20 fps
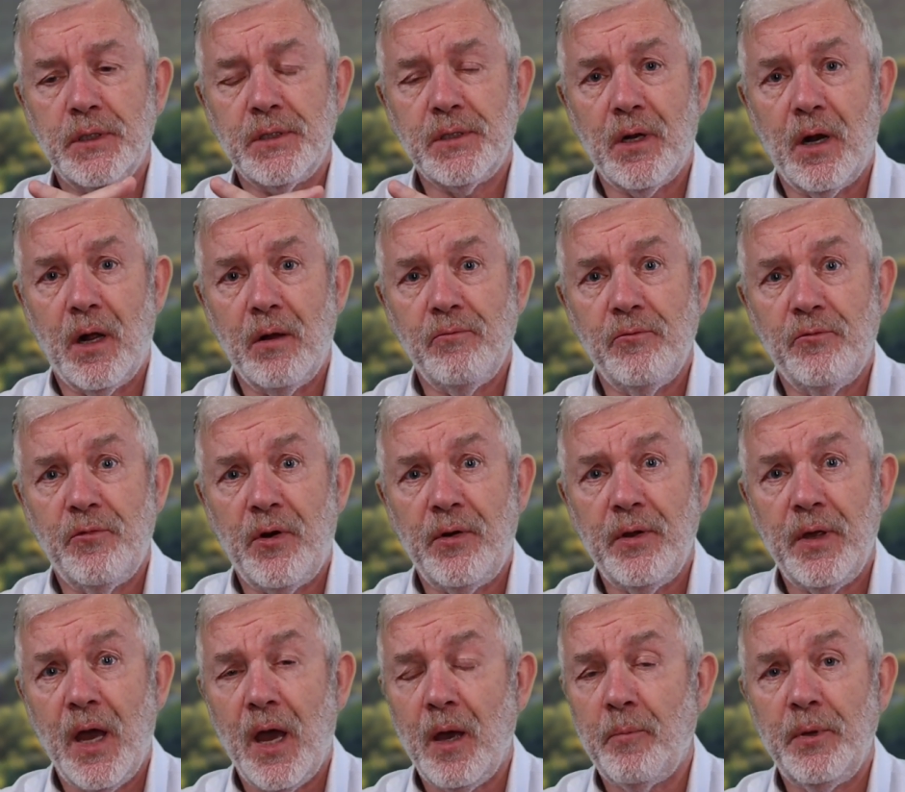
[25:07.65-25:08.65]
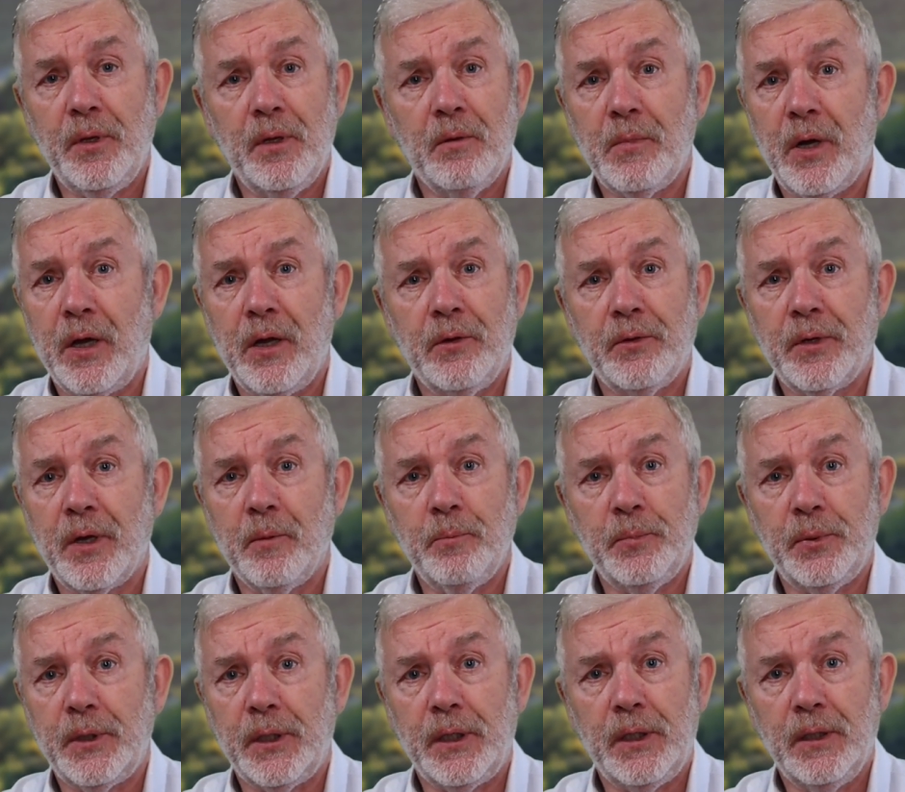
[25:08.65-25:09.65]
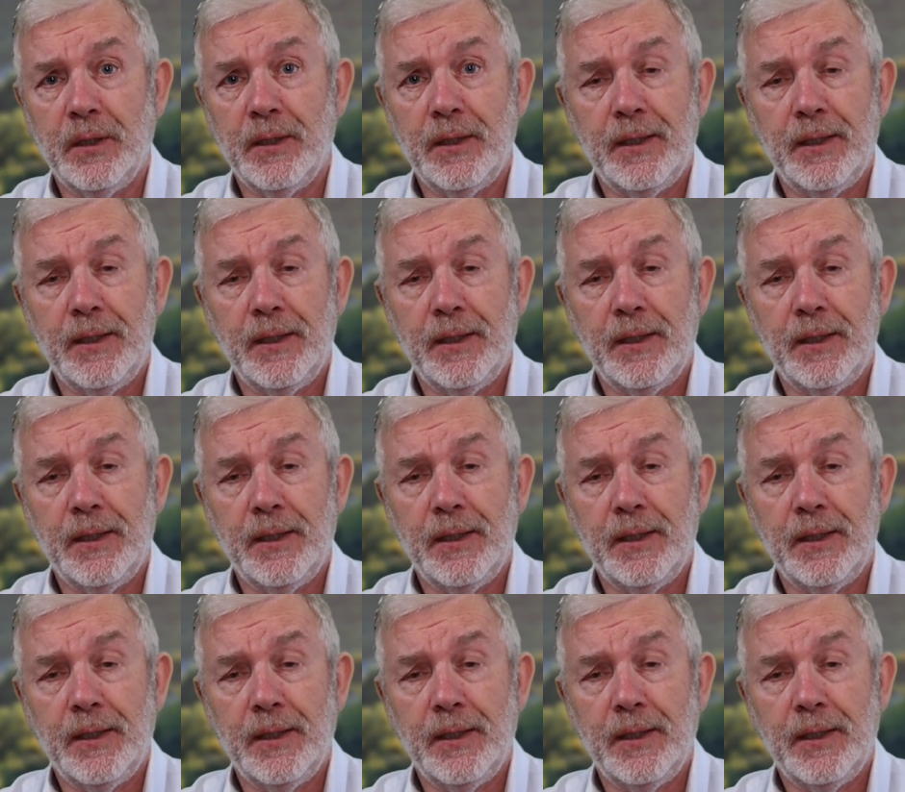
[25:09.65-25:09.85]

is that I'm very happy in my own company.